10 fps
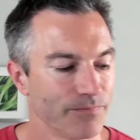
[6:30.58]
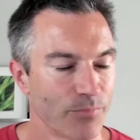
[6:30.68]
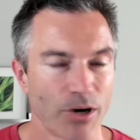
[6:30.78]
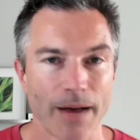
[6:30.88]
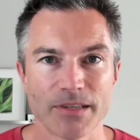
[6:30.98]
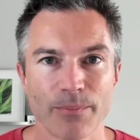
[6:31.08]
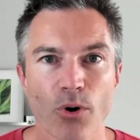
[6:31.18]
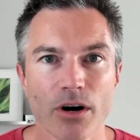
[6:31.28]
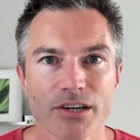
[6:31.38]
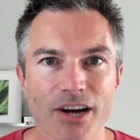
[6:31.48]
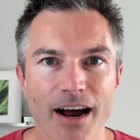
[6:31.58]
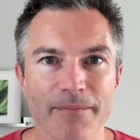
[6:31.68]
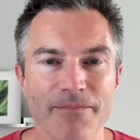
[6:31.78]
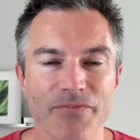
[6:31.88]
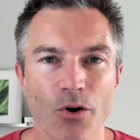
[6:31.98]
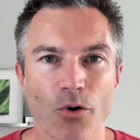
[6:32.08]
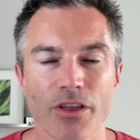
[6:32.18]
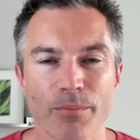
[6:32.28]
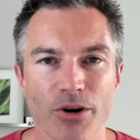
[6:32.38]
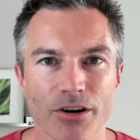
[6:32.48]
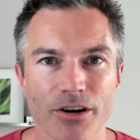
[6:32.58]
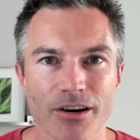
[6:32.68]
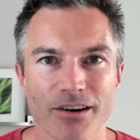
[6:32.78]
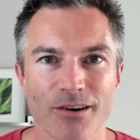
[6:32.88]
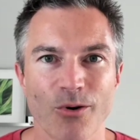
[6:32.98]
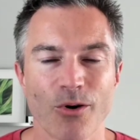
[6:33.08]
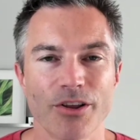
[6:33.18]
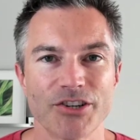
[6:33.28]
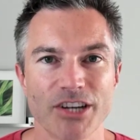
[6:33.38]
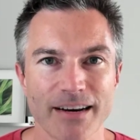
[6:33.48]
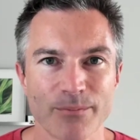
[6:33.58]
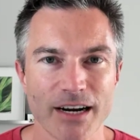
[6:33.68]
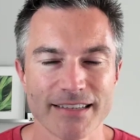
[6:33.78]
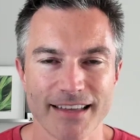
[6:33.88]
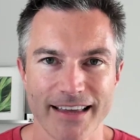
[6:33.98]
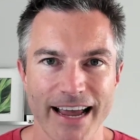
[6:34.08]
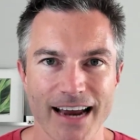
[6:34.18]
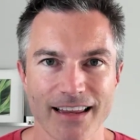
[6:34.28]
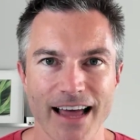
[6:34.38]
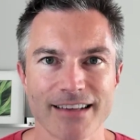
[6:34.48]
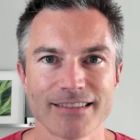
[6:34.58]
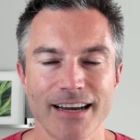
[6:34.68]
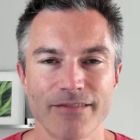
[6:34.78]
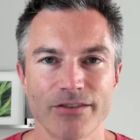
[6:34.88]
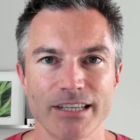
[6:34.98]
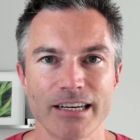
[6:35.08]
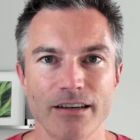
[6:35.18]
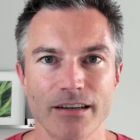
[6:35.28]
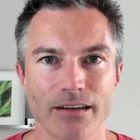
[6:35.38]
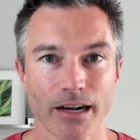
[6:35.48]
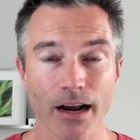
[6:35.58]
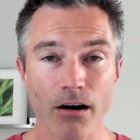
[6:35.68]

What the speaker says: perhaps the pork chop or the burger or the chicken breast that they had last night for dinner, and they're like,